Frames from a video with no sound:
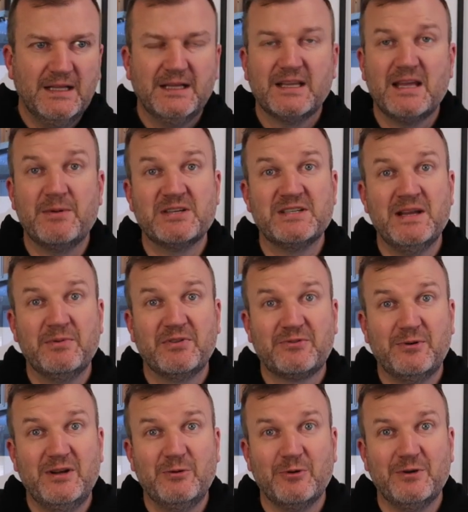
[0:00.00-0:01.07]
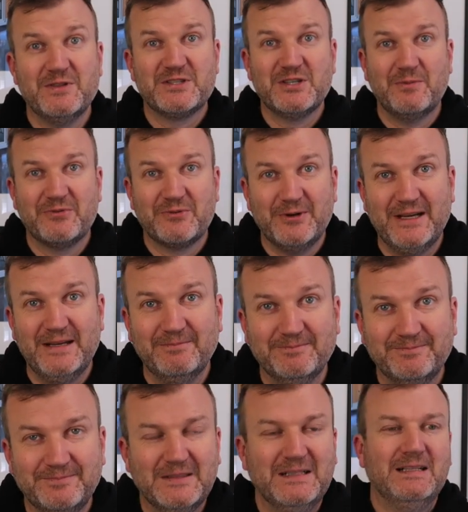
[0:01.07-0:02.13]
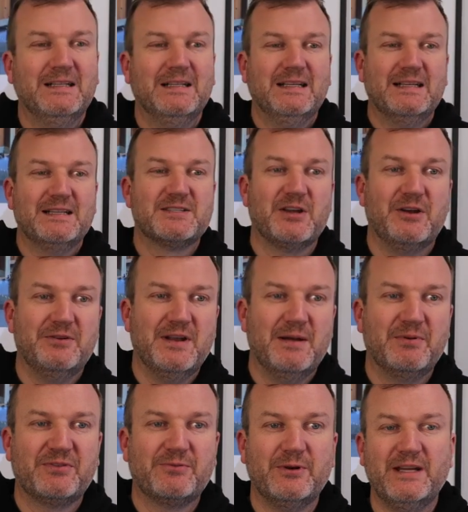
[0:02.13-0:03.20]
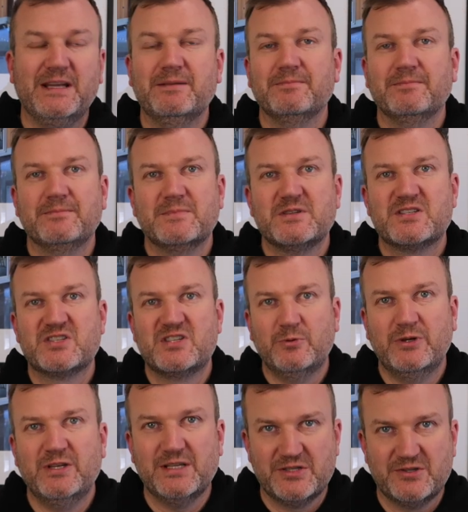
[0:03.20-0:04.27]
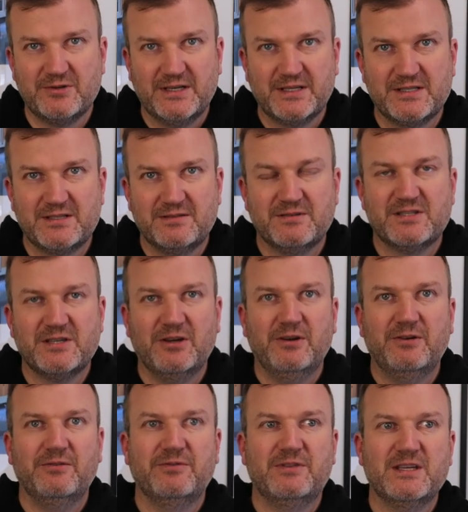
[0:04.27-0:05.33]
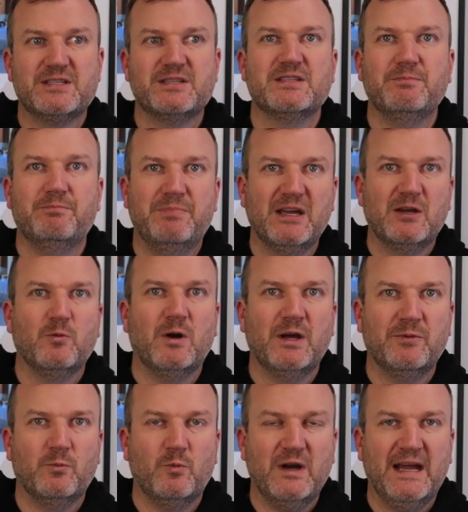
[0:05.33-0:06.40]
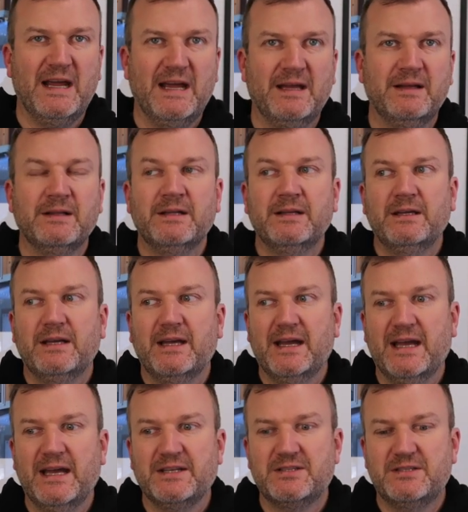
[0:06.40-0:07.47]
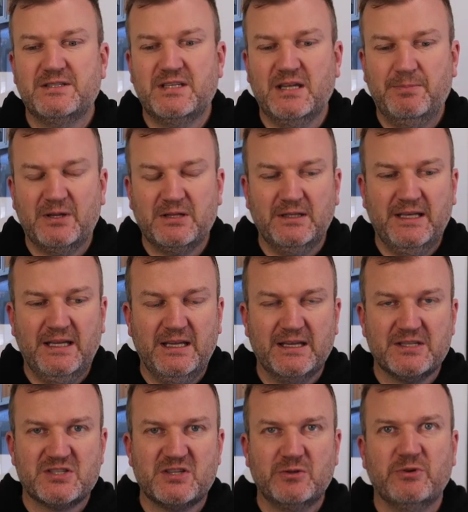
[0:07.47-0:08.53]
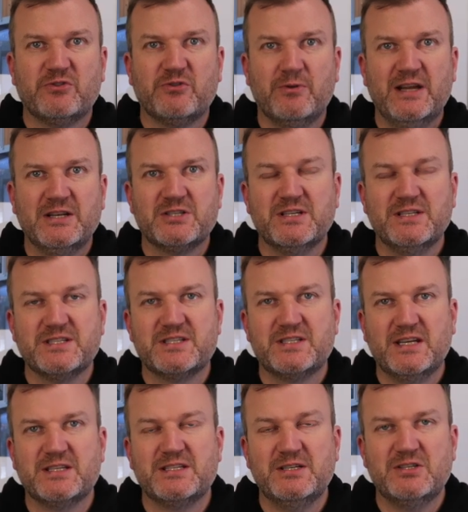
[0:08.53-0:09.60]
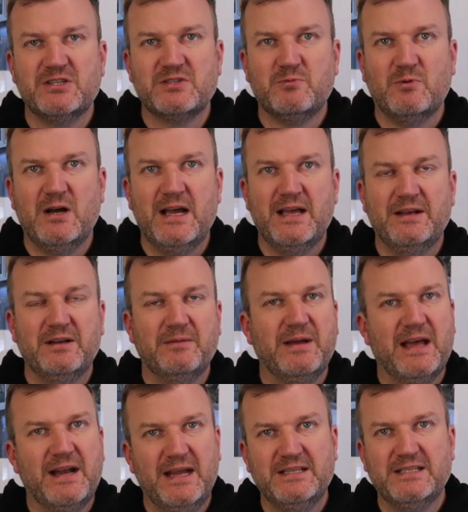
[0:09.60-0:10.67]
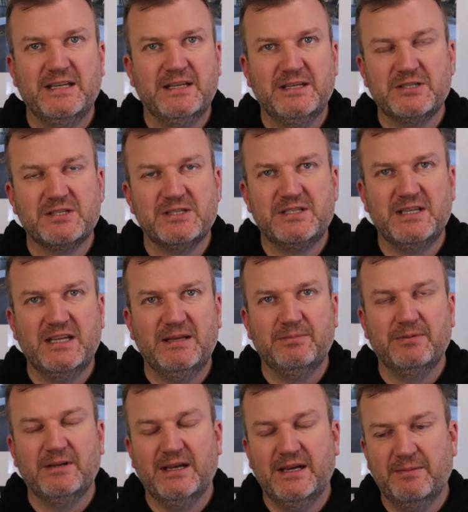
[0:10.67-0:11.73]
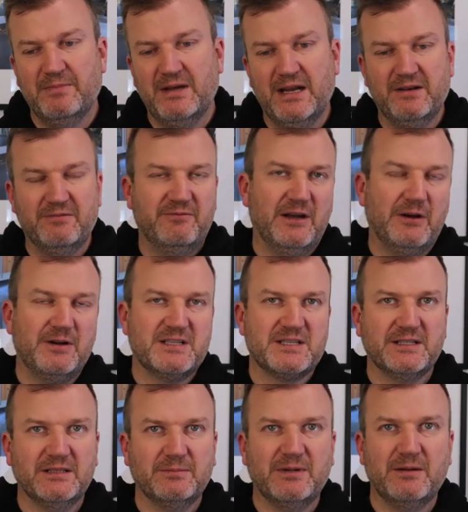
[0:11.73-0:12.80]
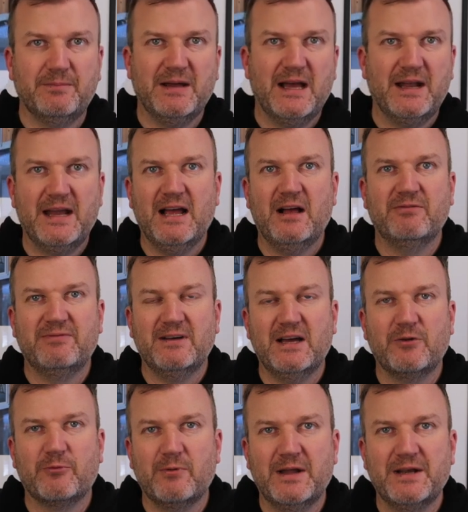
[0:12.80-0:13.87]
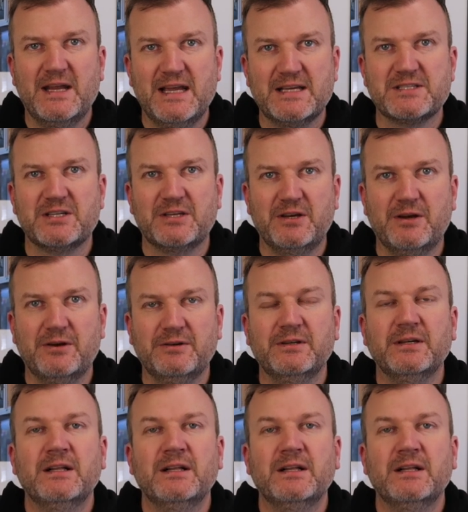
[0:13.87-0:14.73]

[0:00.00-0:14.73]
Coming to number 3, we're in the top 3. So number 3, sewer districts. So this is a big one where typically a sewer trench is 6 inches wide and about 18 inches deep, and it varies a little bit about how far the run has to go.